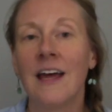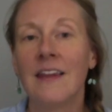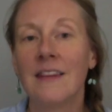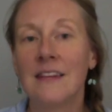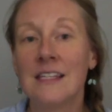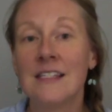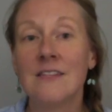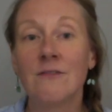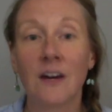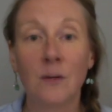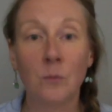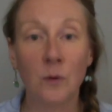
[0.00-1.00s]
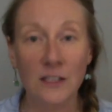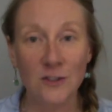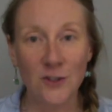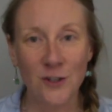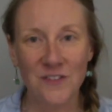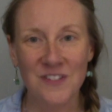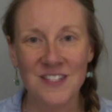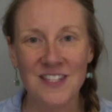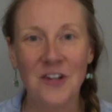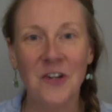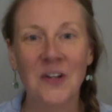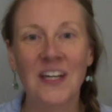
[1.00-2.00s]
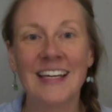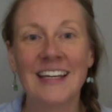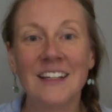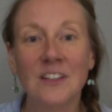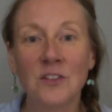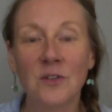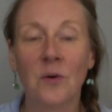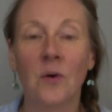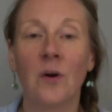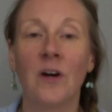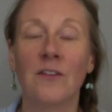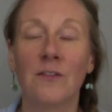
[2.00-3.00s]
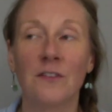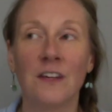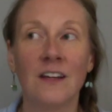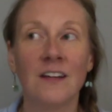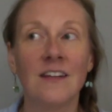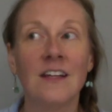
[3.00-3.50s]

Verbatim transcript: these vibrations that are in your auric field,